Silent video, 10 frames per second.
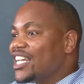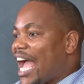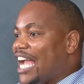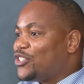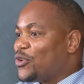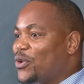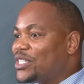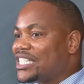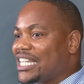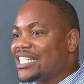
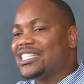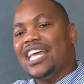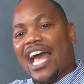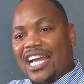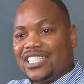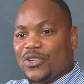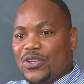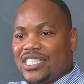Ideology this, ideology